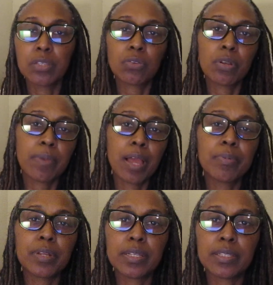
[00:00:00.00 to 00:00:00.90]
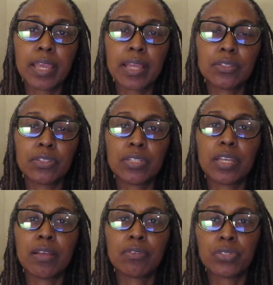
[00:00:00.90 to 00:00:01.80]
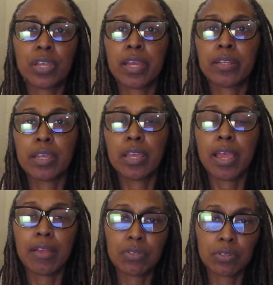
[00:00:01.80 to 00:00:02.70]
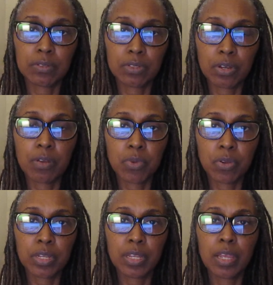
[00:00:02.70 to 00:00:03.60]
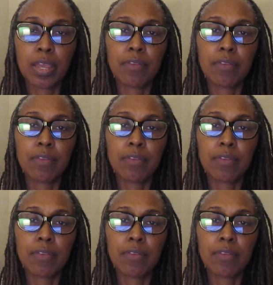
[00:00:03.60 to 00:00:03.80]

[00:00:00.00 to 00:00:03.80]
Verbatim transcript: So in the Bible days, they had to stand outside after the ceremony,